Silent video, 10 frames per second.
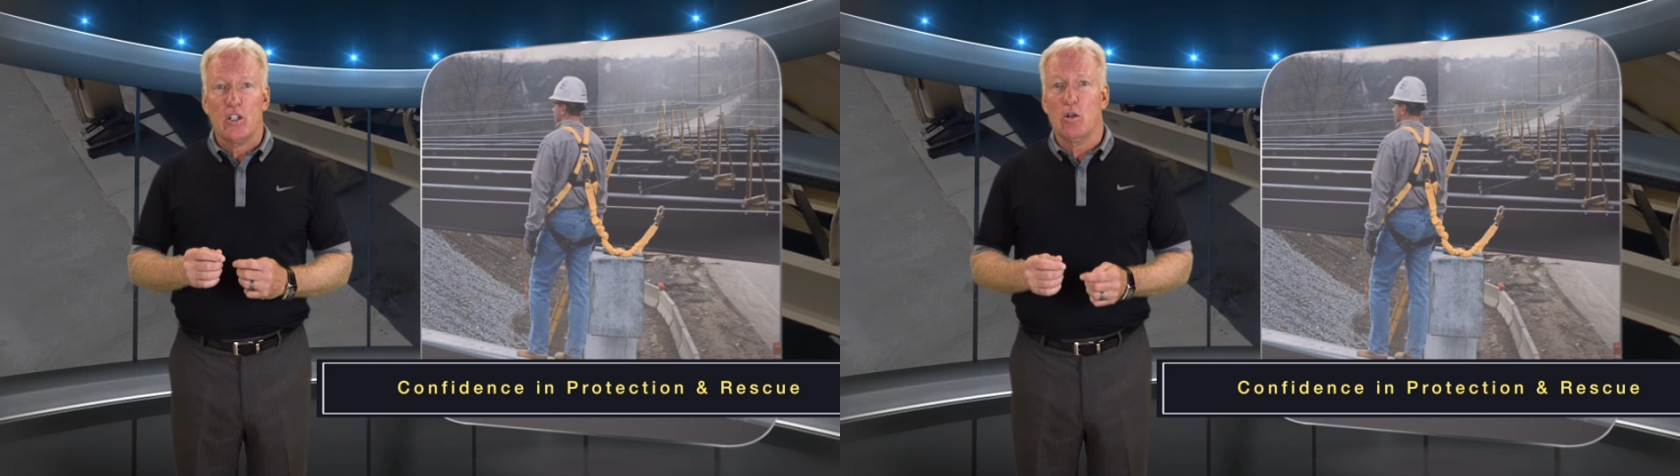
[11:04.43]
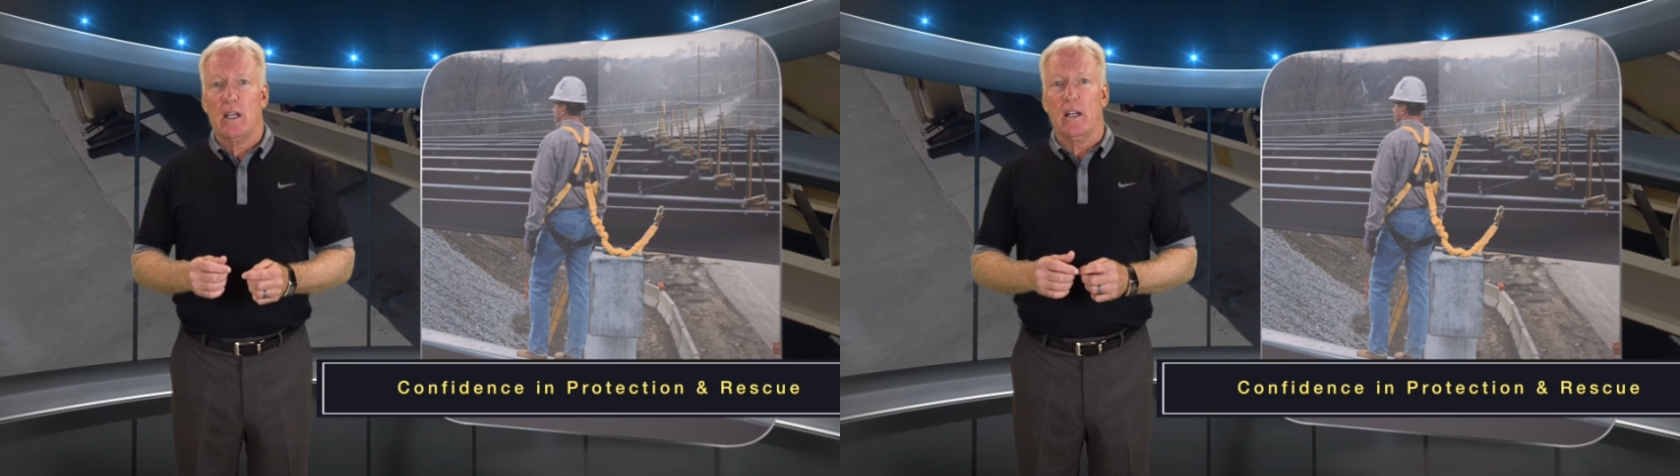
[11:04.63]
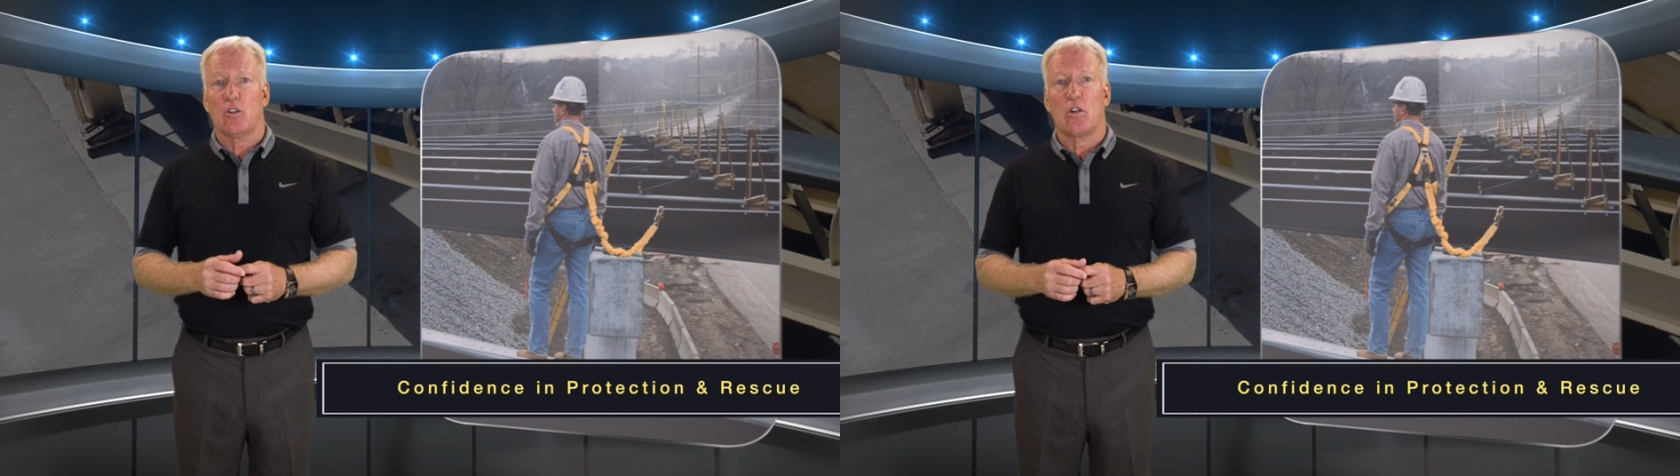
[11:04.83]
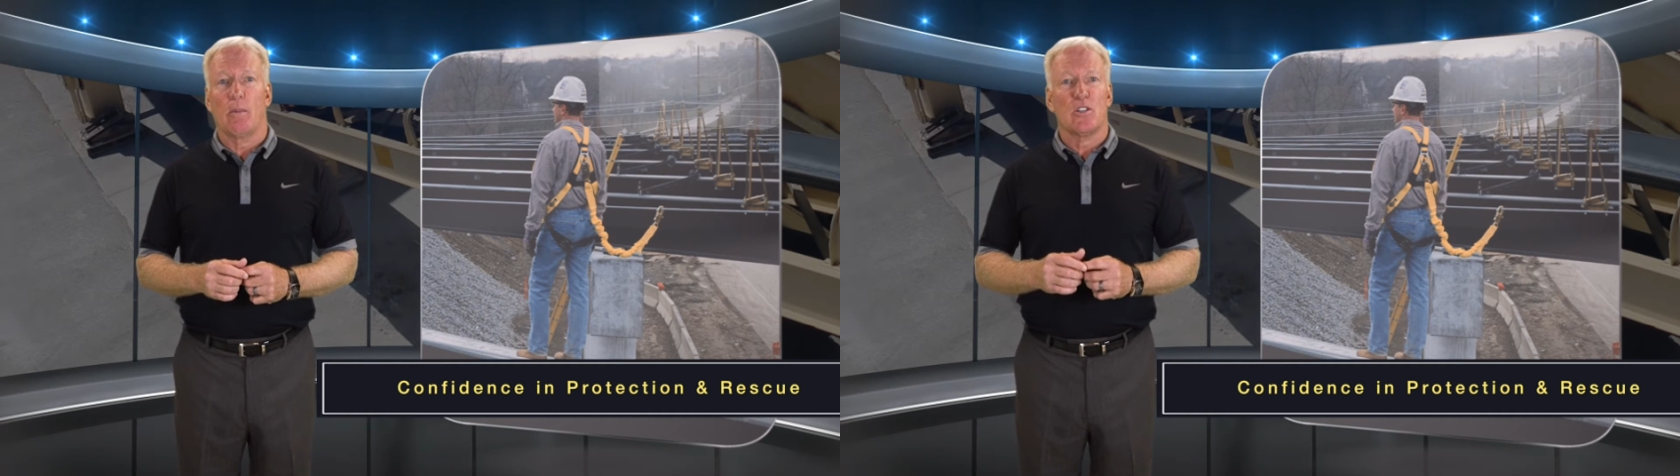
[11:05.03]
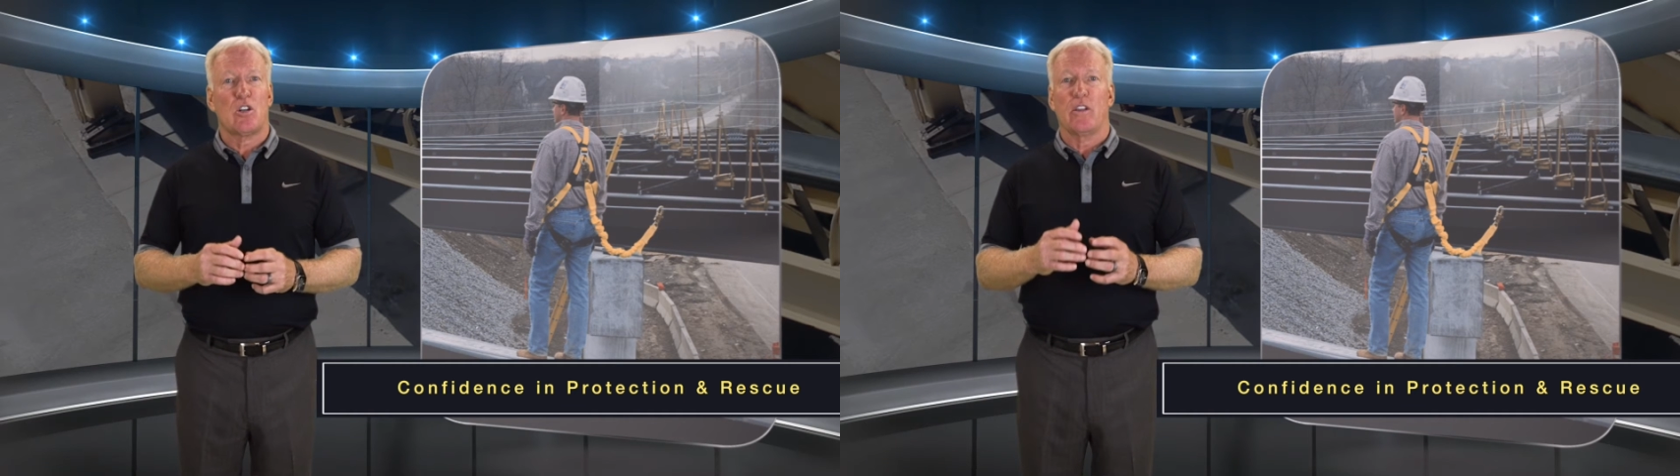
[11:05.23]
do get in
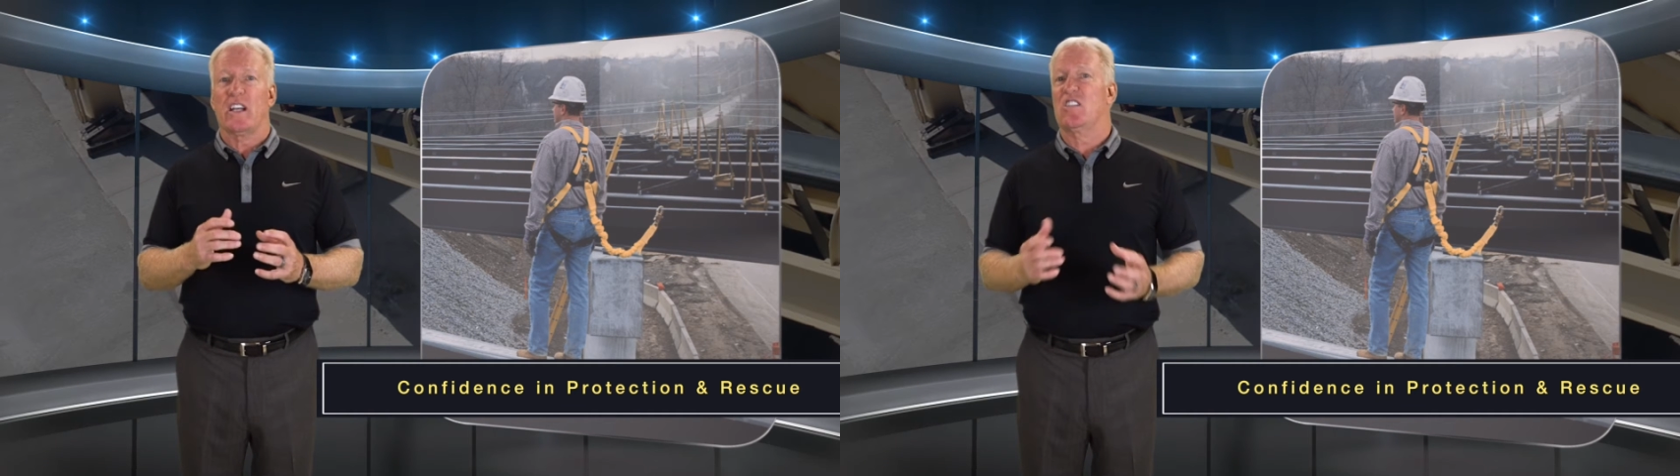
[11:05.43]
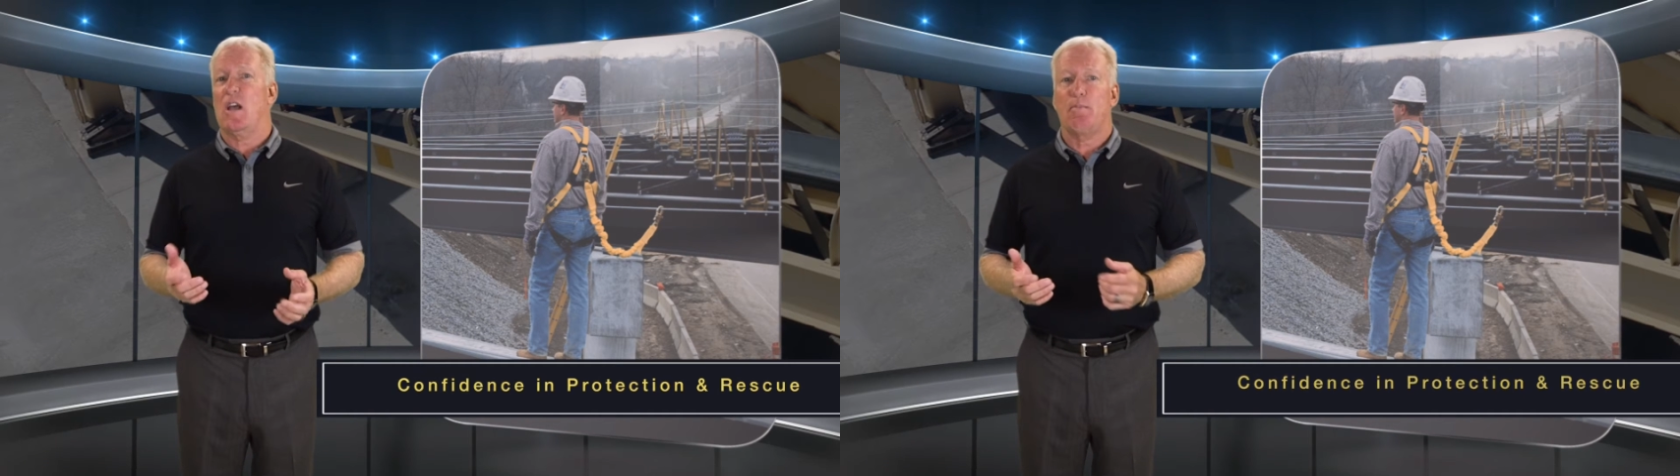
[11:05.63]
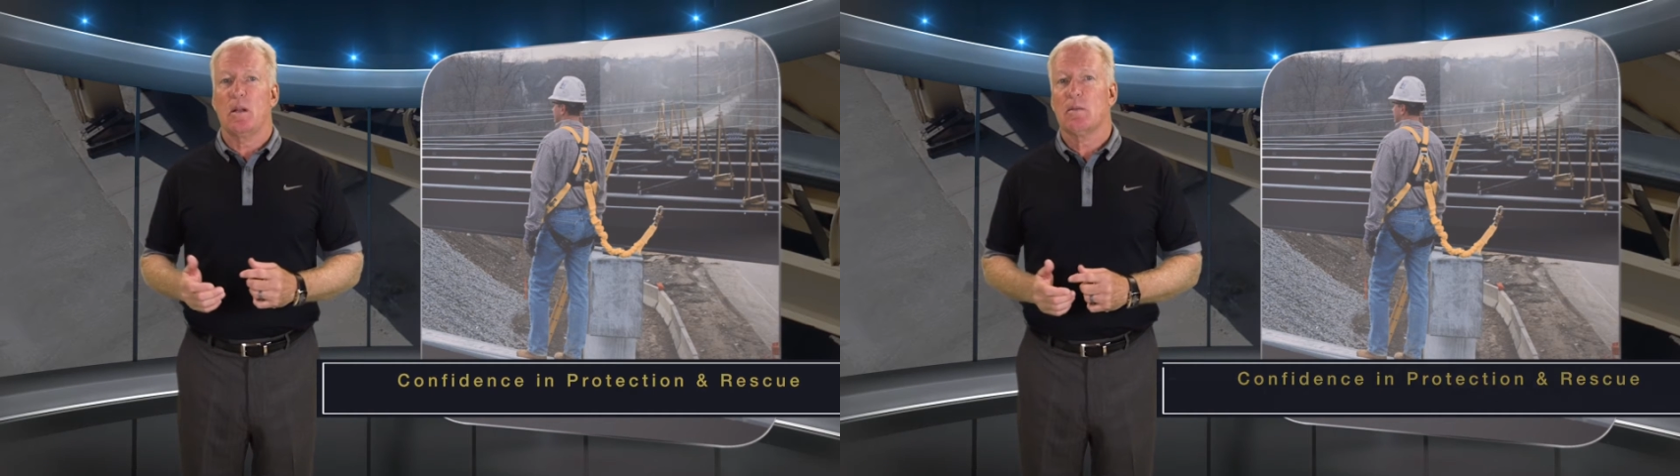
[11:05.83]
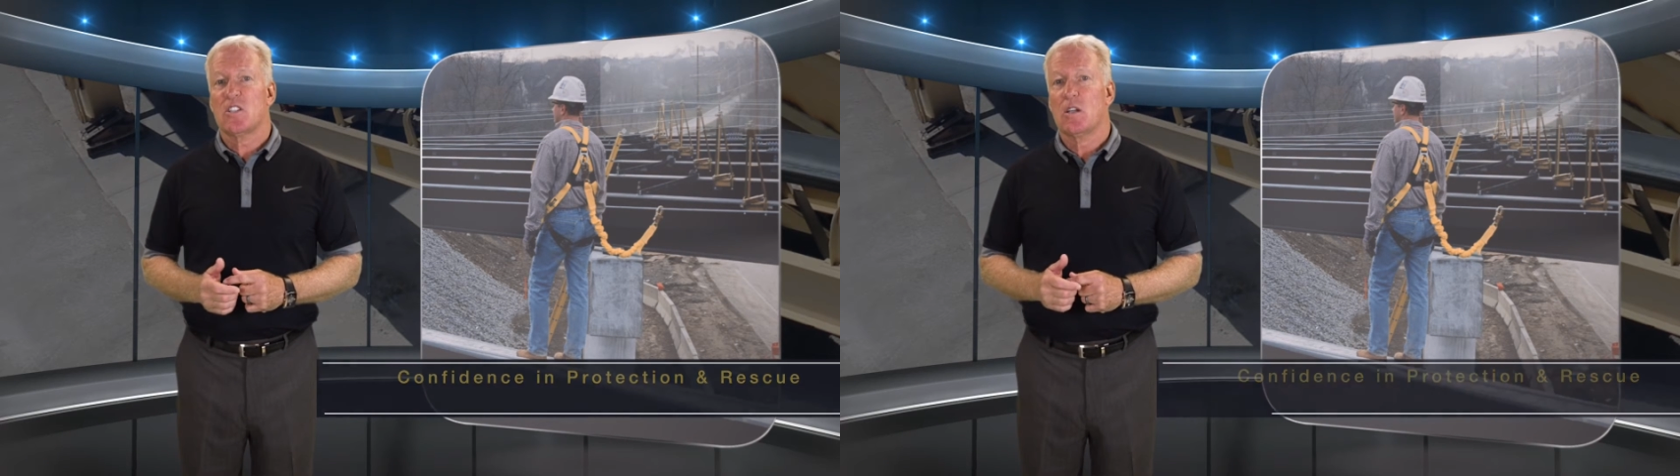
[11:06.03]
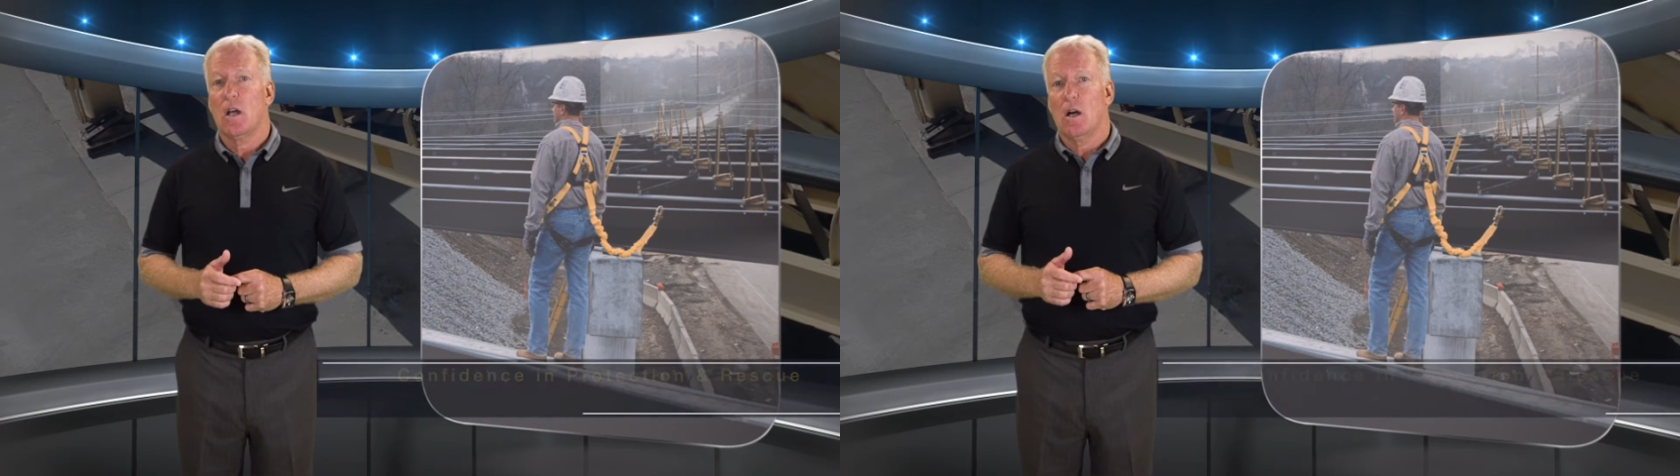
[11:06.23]
trouble, so the acceptance